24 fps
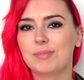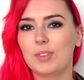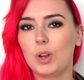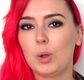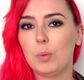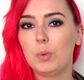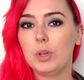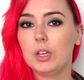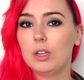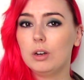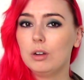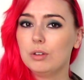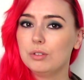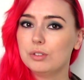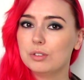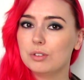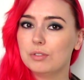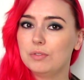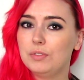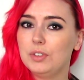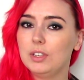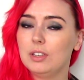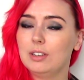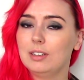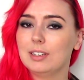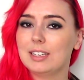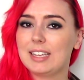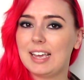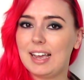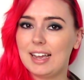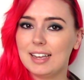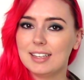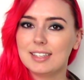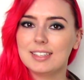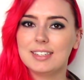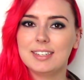We can also feel
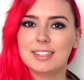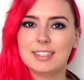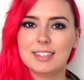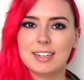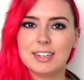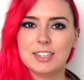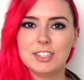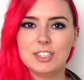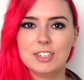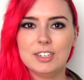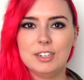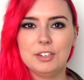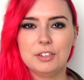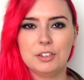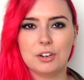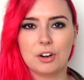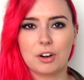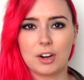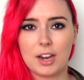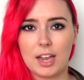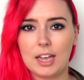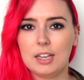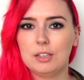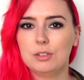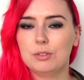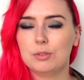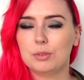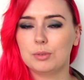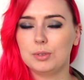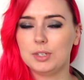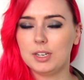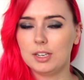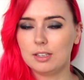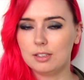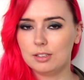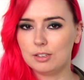gas distension in our
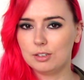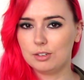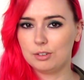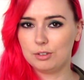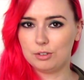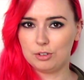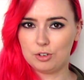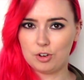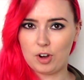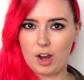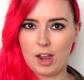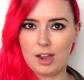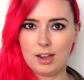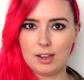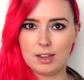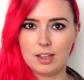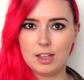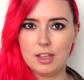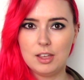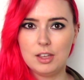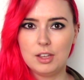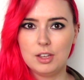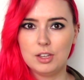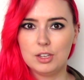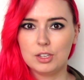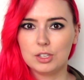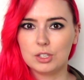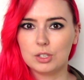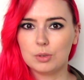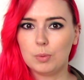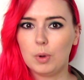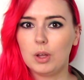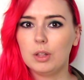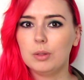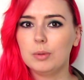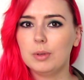gastrointestinal tract,
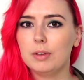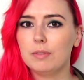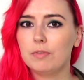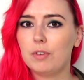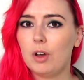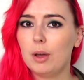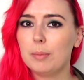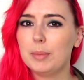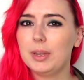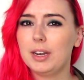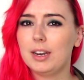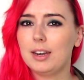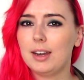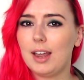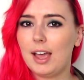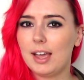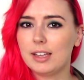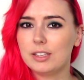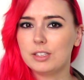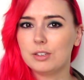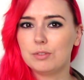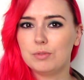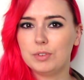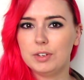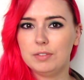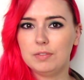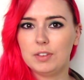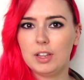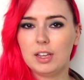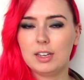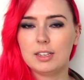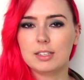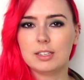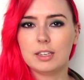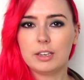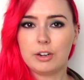swallowing vomit and acid
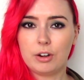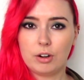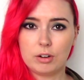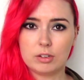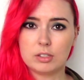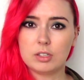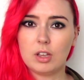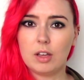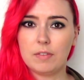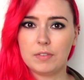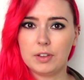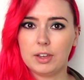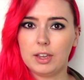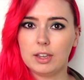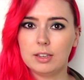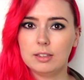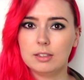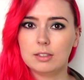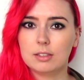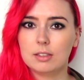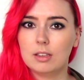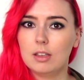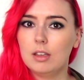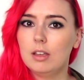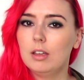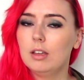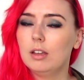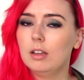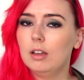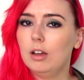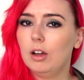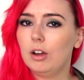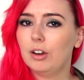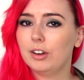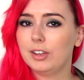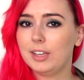reflux in our esophagus,
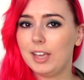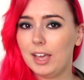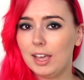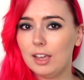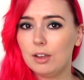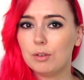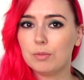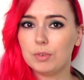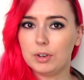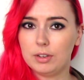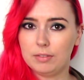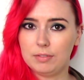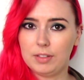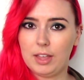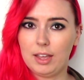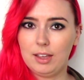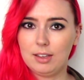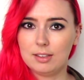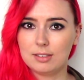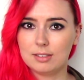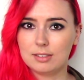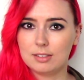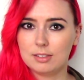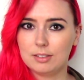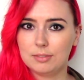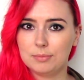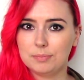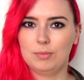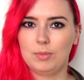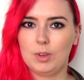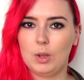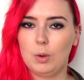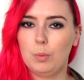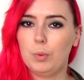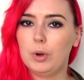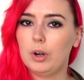our gag reflex,
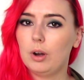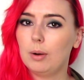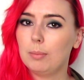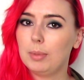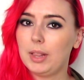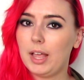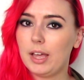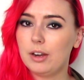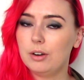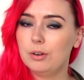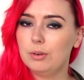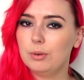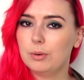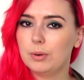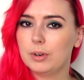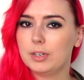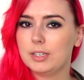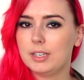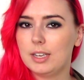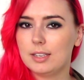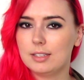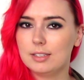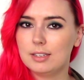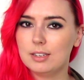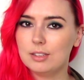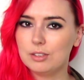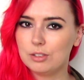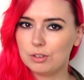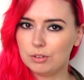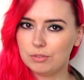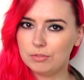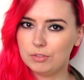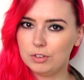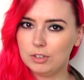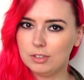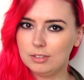when our bladder or intestines
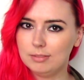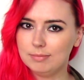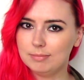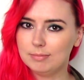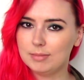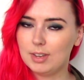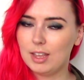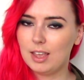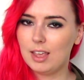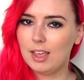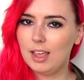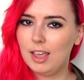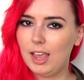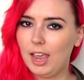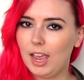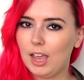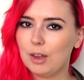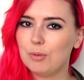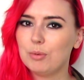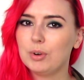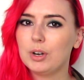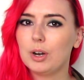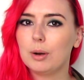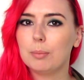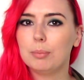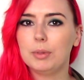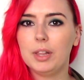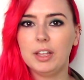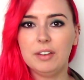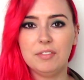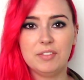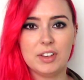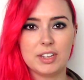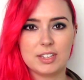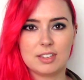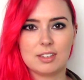are full, and when our
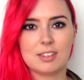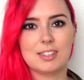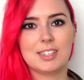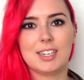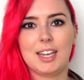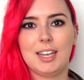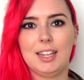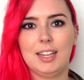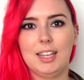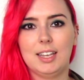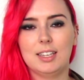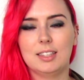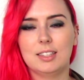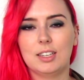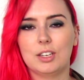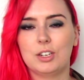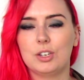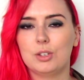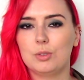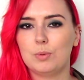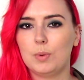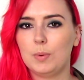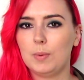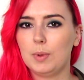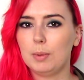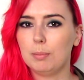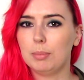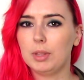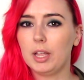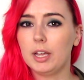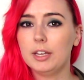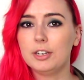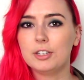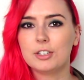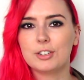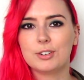blood vessels dilate, such as when we
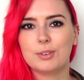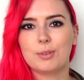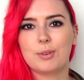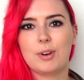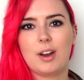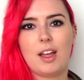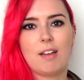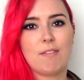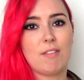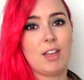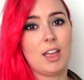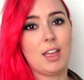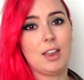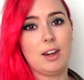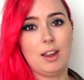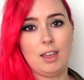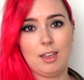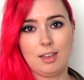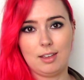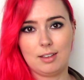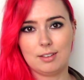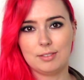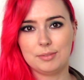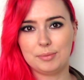blush or have a headache.